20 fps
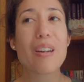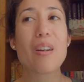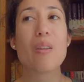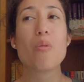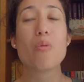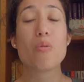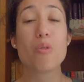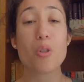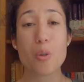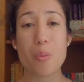
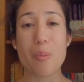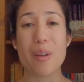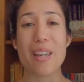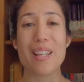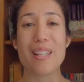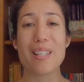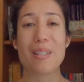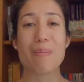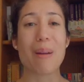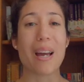
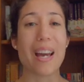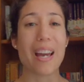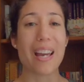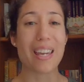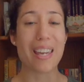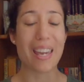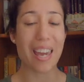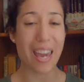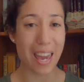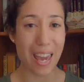Roomies by
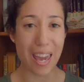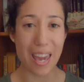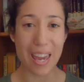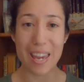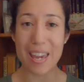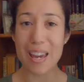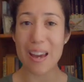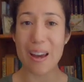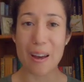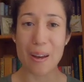
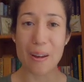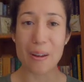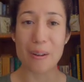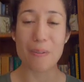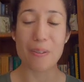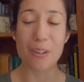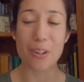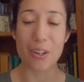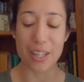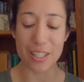Kay
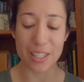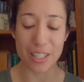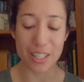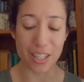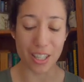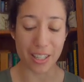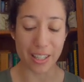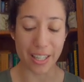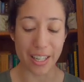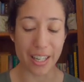of the Crazy
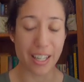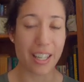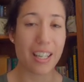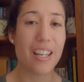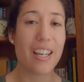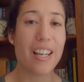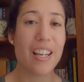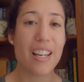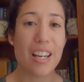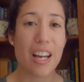Sock Lady.
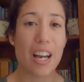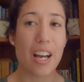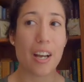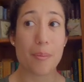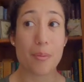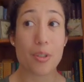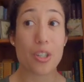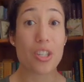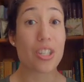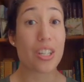
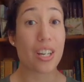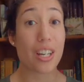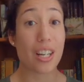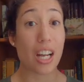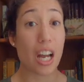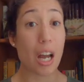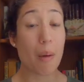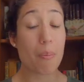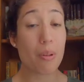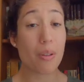She's done a
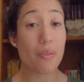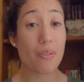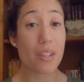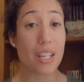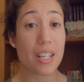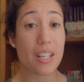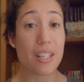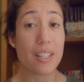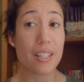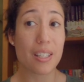couple of
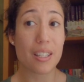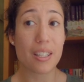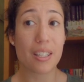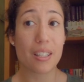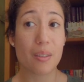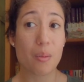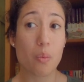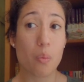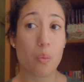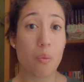these
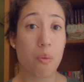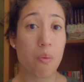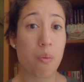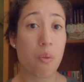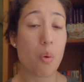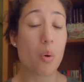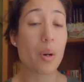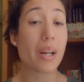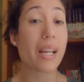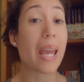
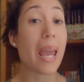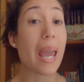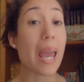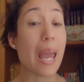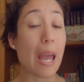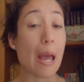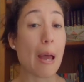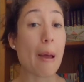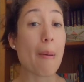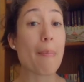for
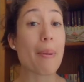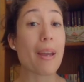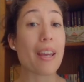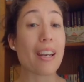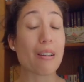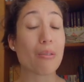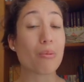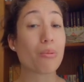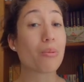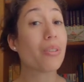camp,
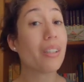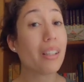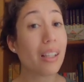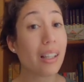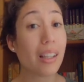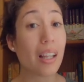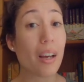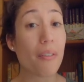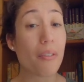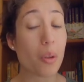and I really
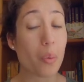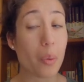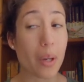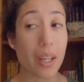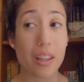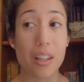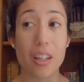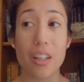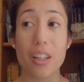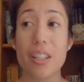loved the way
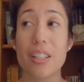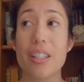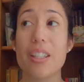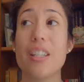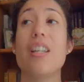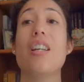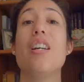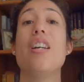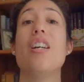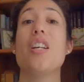it looked.
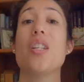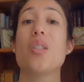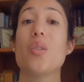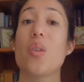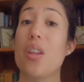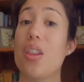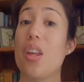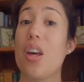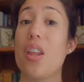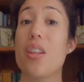
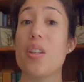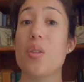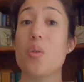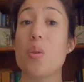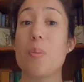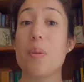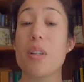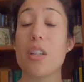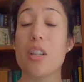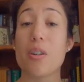So I thought this
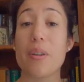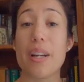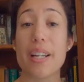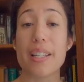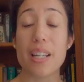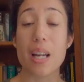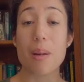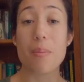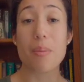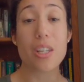would be a great
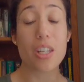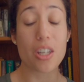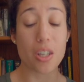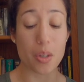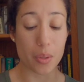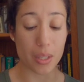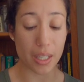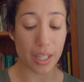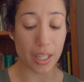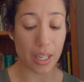time to
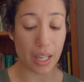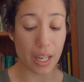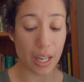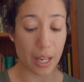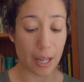use it.